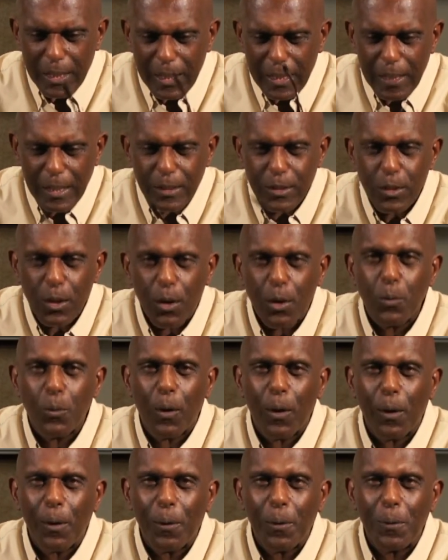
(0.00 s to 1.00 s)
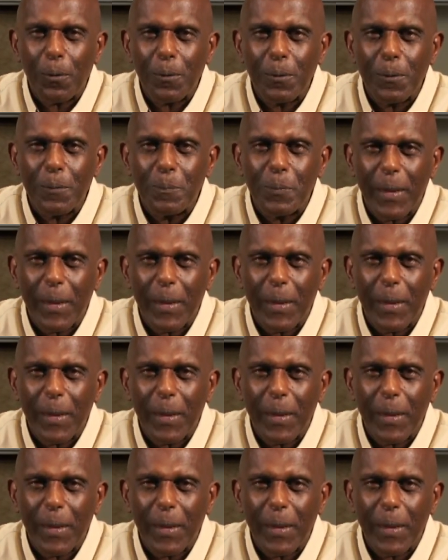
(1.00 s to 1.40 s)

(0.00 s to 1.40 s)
in your word.